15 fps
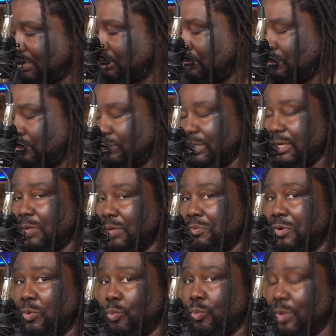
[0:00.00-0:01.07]
really don't
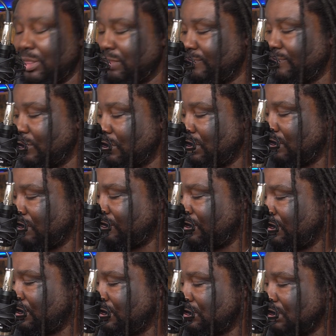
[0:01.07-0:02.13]
know what the focal length
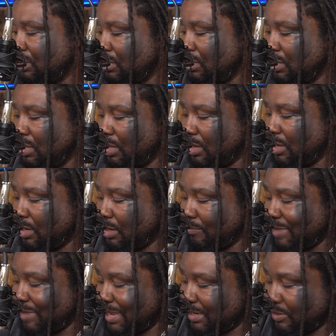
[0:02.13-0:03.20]
is.
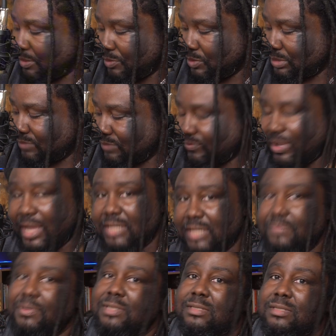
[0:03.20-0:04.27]
I don't use the flash
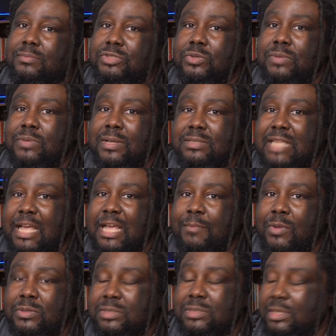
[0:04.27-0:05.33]
because I'm shooting outside
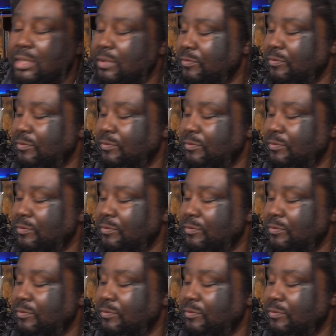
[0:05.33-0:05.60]
mostly.